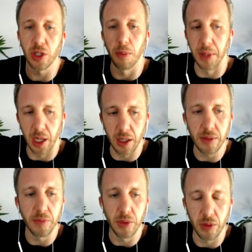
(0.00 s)
got bigger,
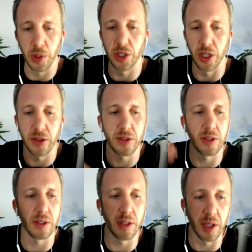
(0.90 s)
which it's,
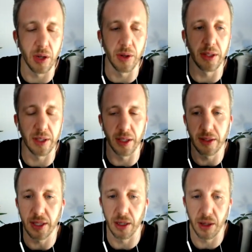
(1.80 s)
you know, it's, it's
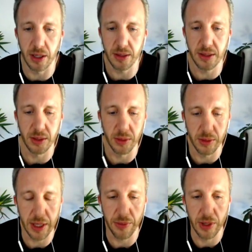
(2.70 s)
still, a, it's still
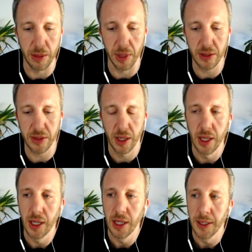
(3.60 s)
definitely a must.
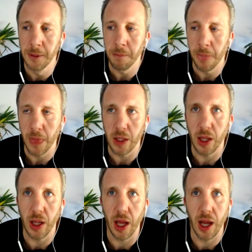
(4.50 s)

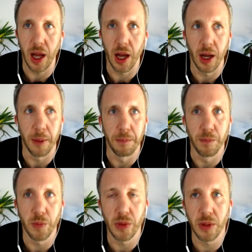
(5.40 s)
Um,
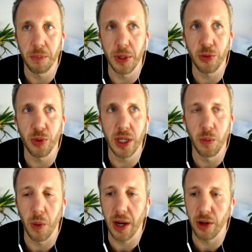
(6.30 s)
but it's really
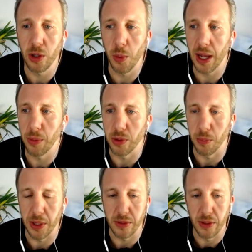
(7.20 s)
where are you at with your
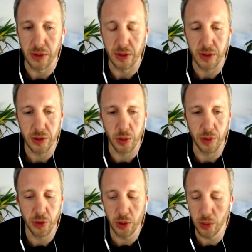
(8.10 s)
business? So
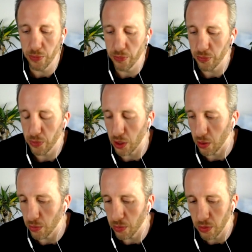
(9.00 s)
if you've, you know,